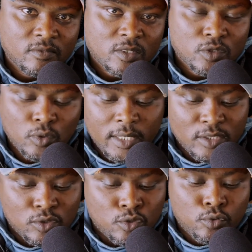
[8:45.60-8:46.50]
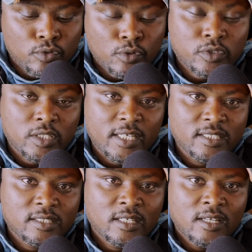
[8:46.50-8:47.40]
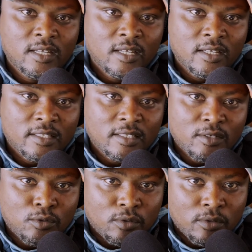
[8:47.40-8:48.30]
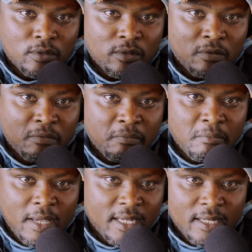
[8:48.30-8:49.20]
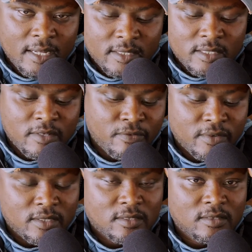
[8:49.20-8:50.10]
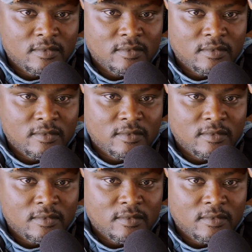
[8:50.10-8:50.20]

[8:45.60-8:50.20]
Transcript: So let's do those things that will make a difference.